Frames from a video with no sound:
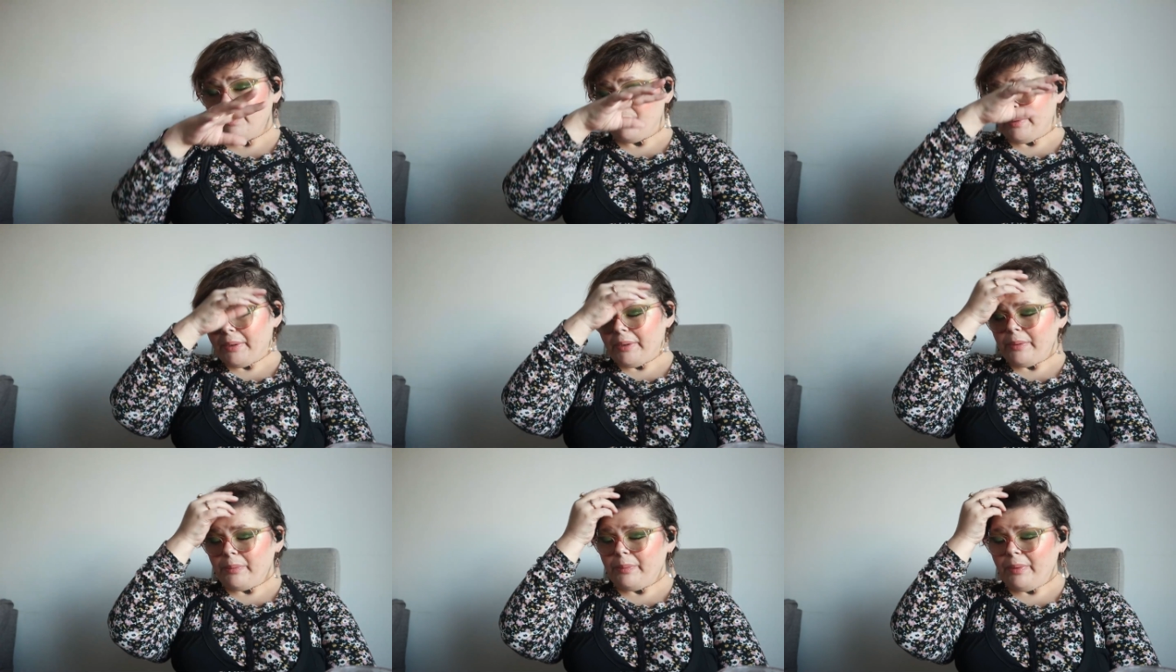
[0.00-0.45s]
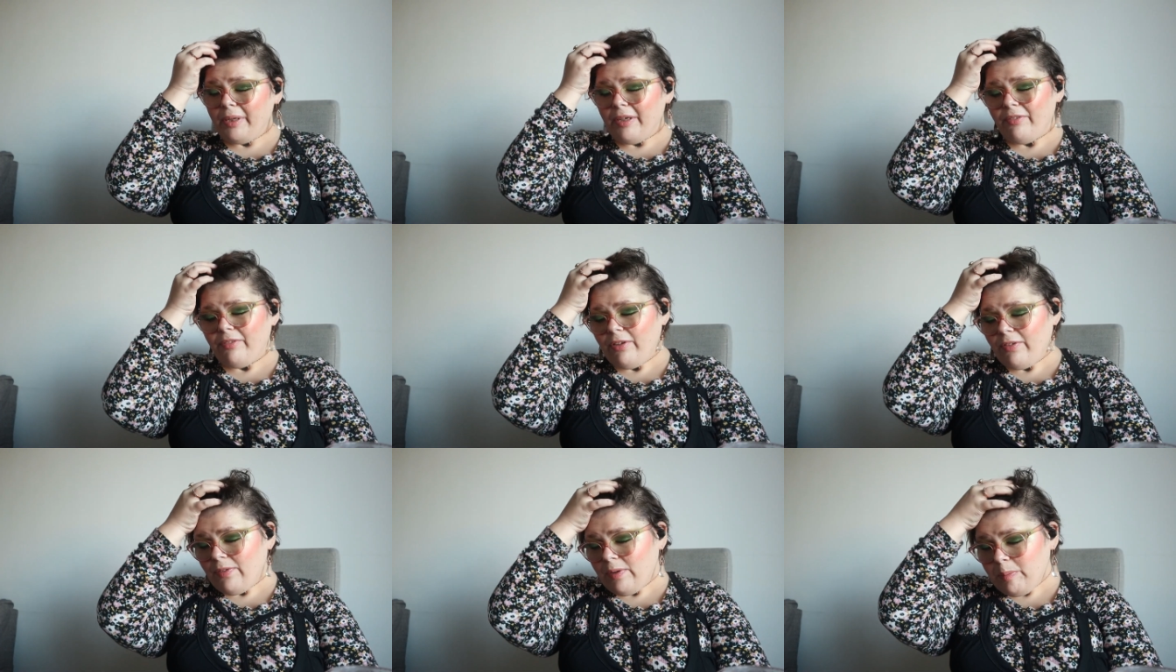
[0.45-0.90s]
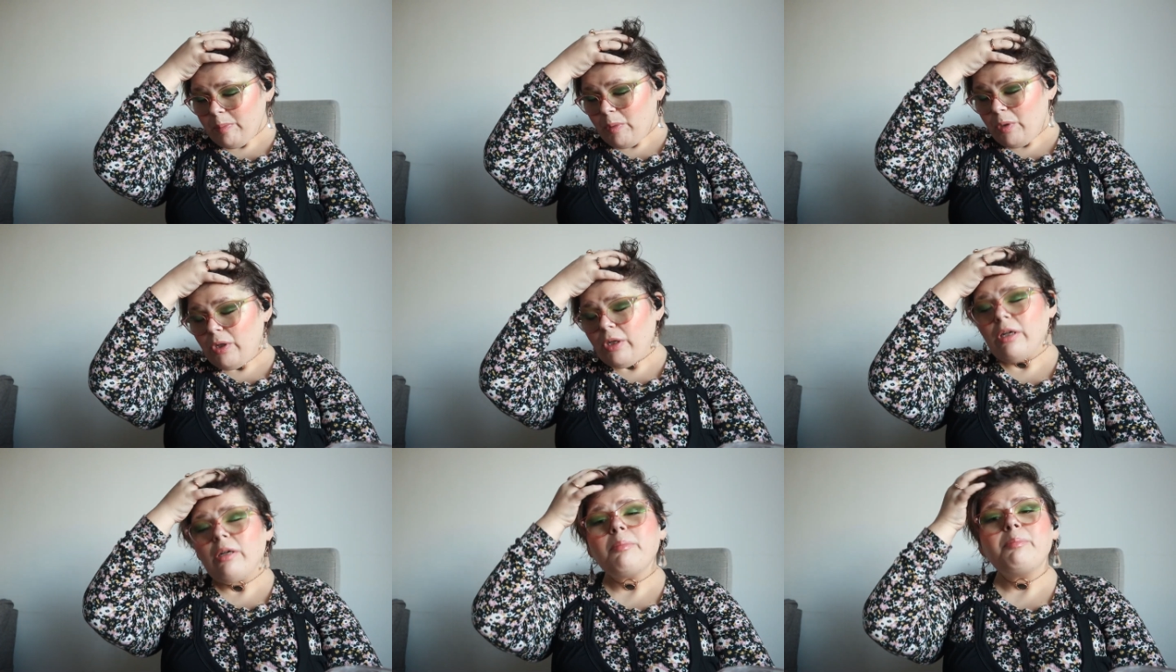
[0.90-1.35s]
we're, we have even
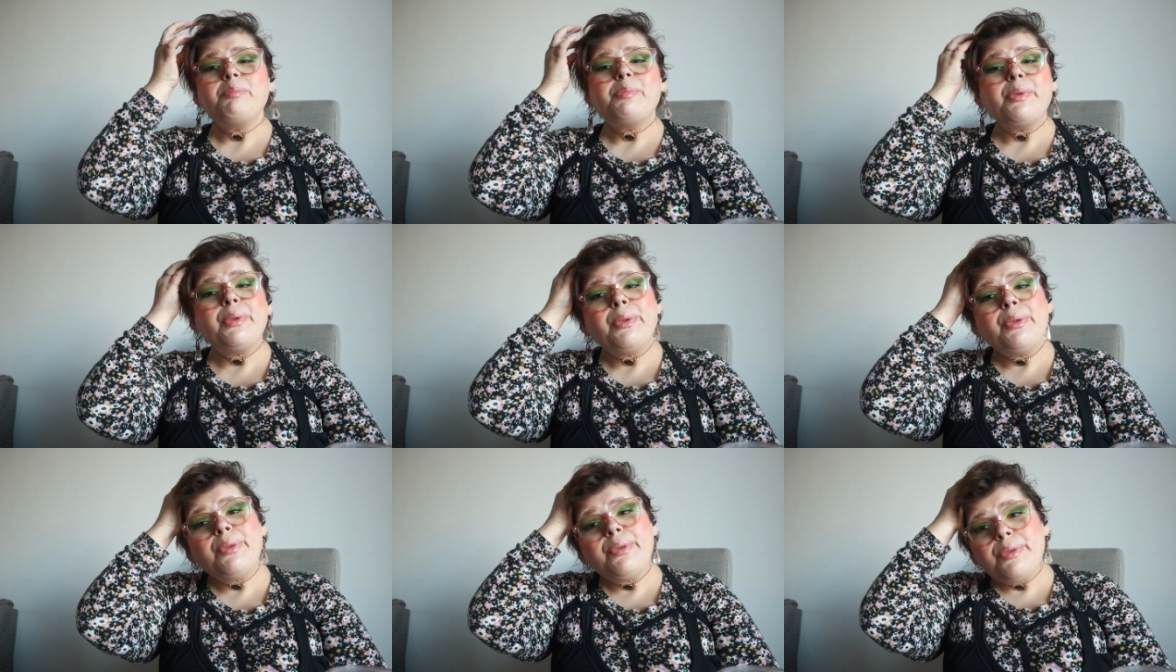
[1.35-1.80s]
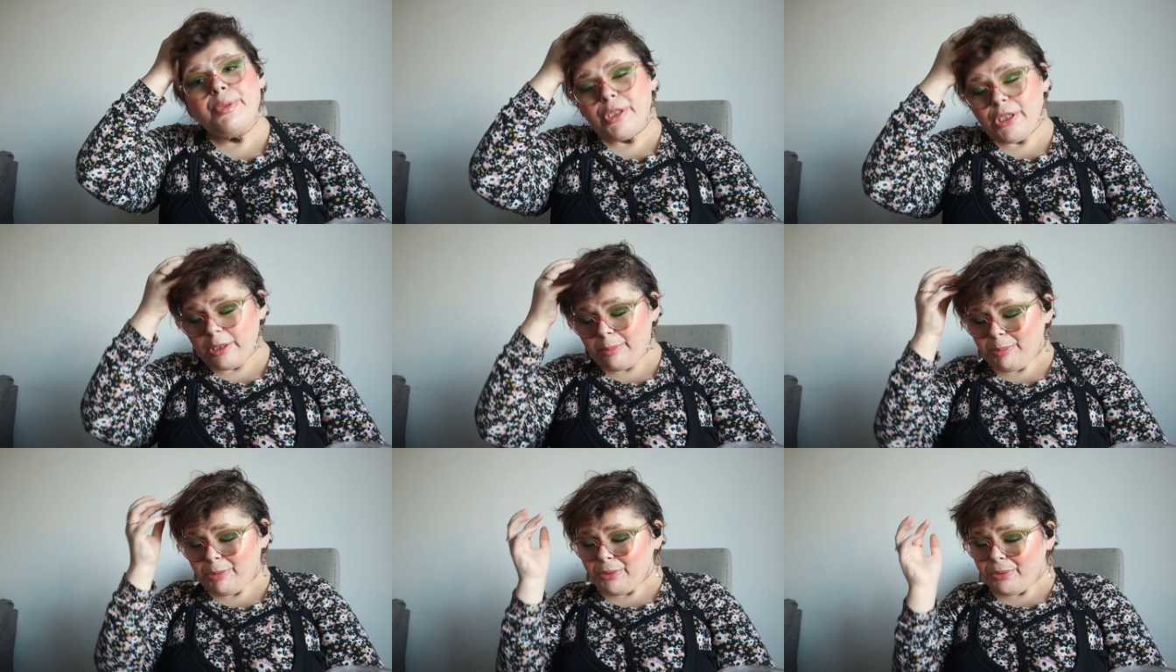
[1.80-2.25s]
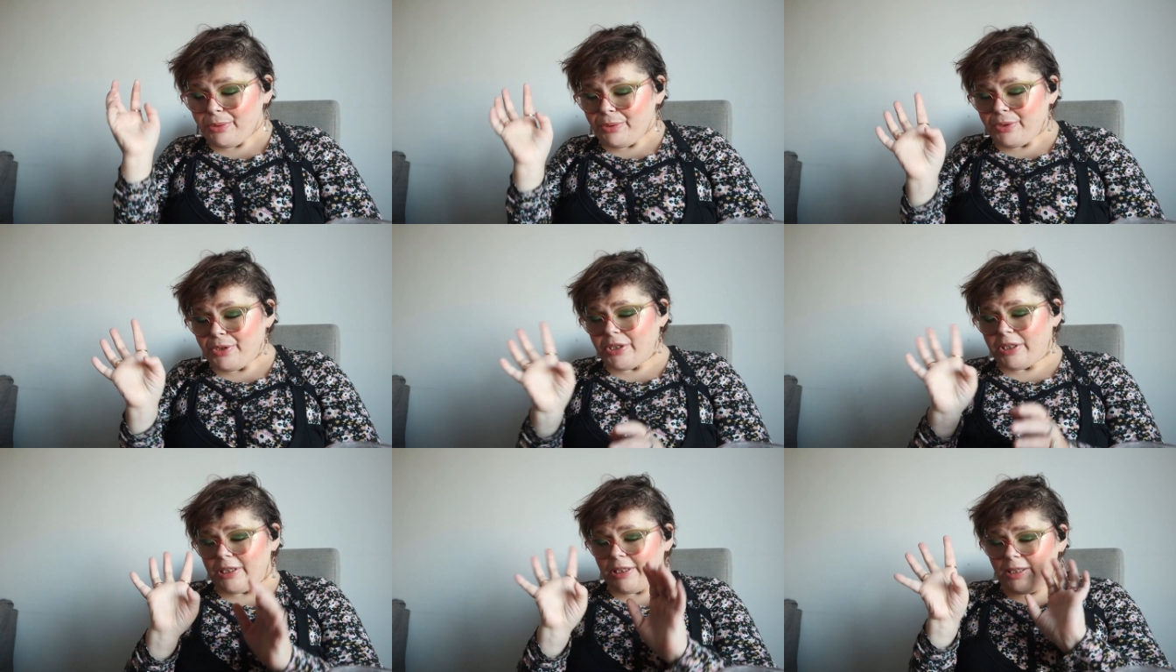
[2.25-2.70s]
more bougie,
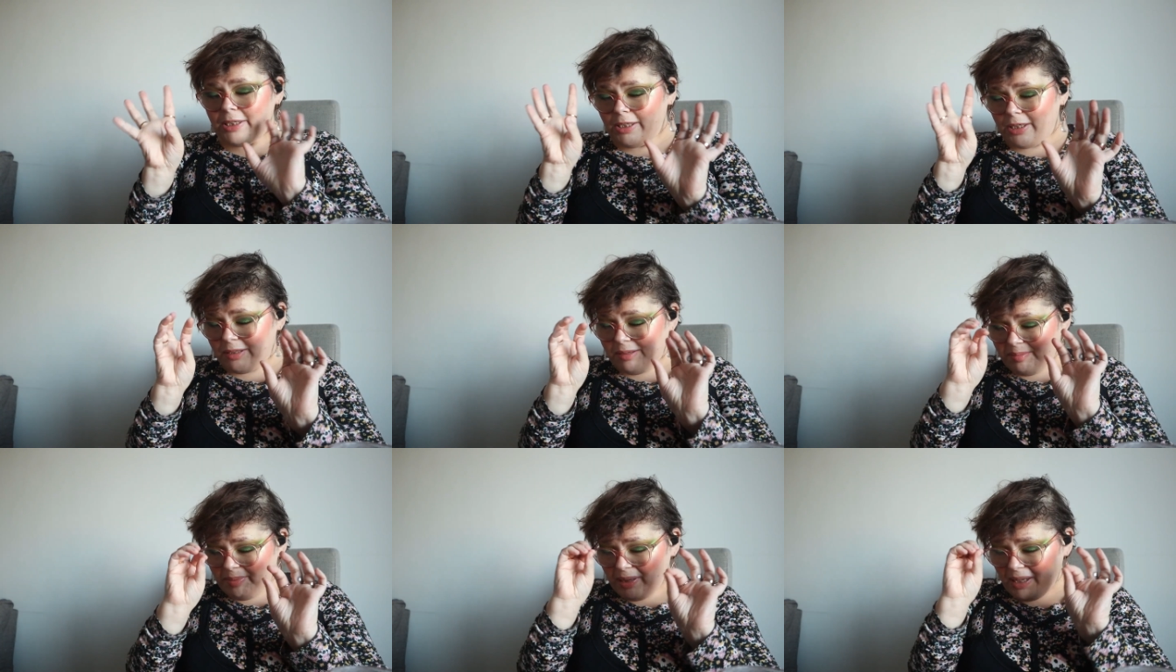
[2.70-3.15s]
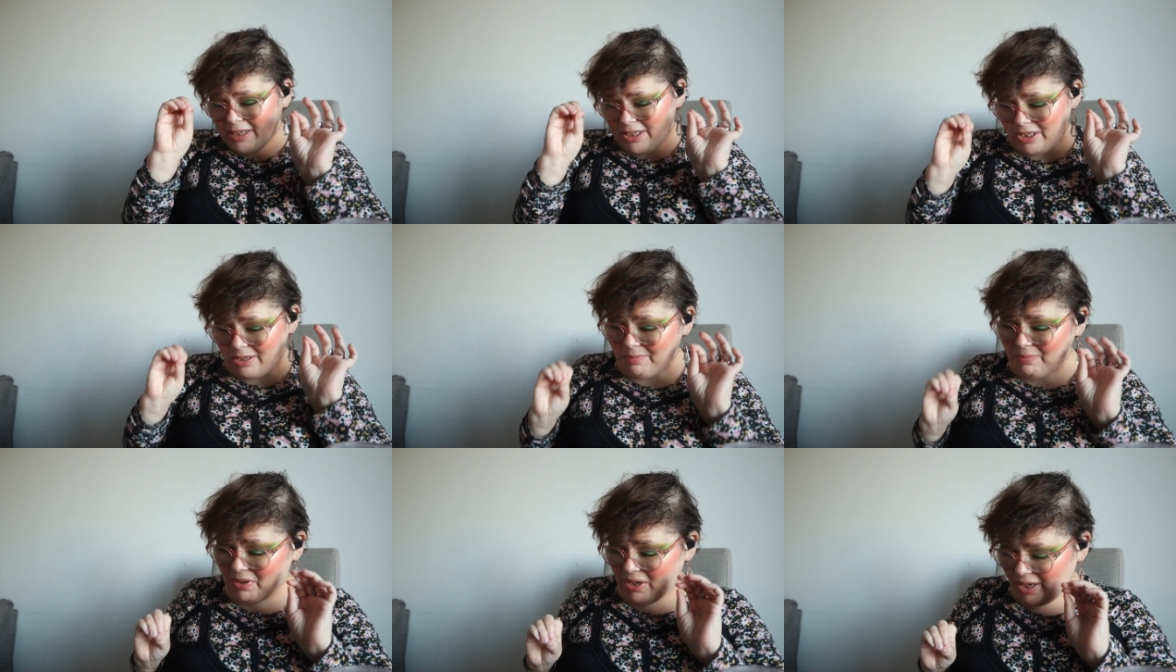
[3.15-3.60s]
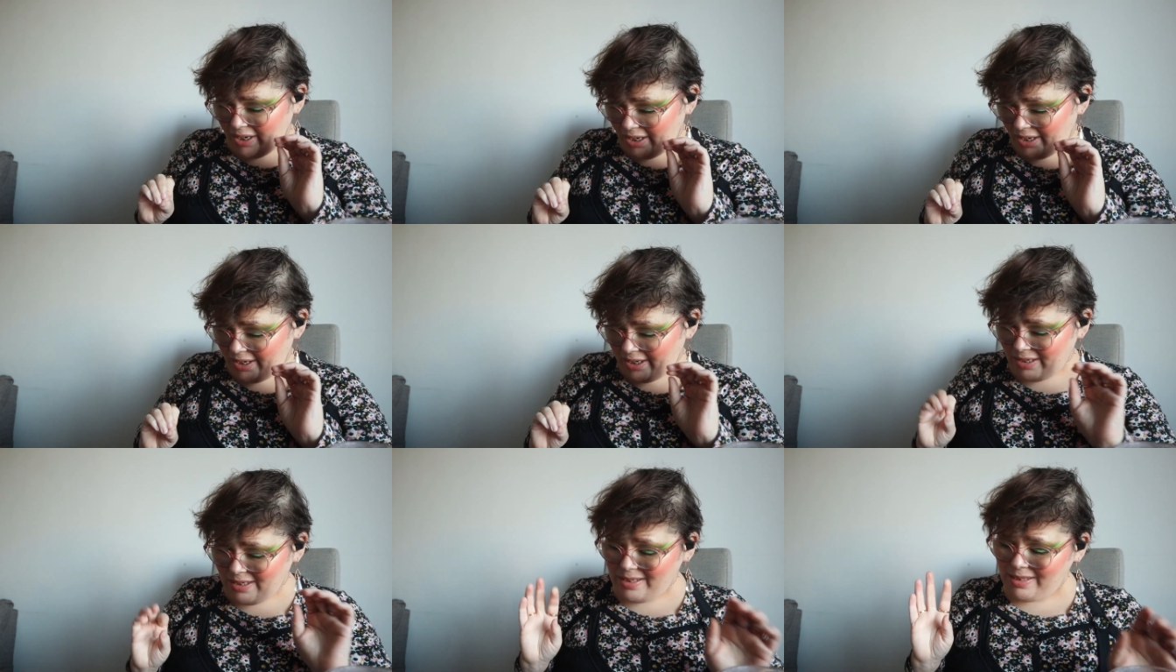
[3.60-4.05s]
bougie complexion
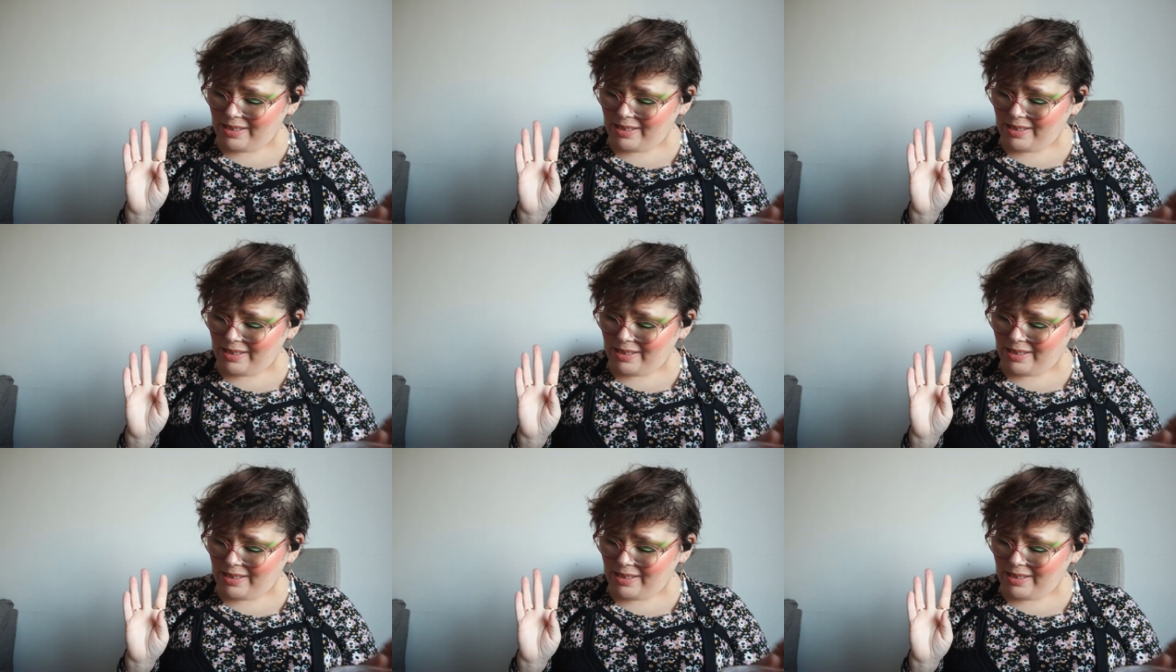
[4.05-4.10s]
products.